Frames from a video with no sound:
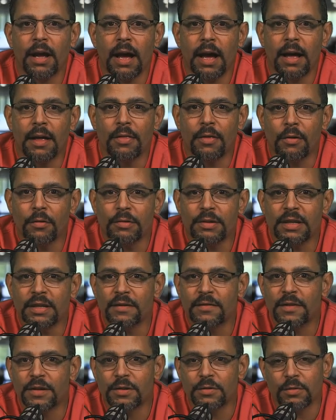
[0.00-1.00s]
those
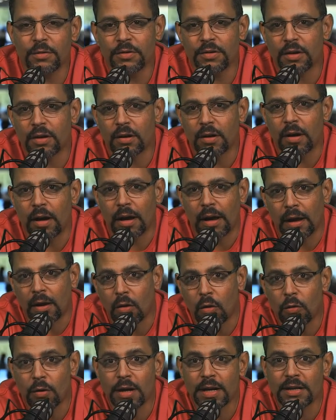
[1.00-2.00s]
individuals,
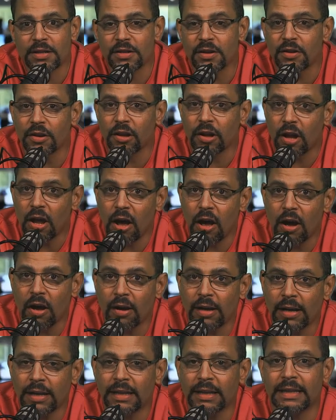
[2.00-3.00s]
according to the
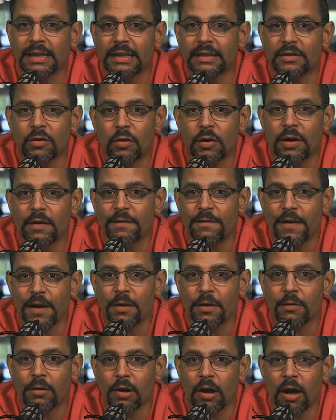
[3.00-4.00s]
law, at least according to
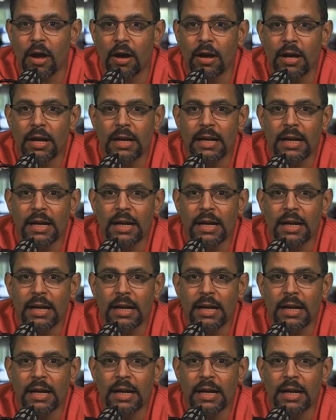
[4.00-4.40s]
federal law,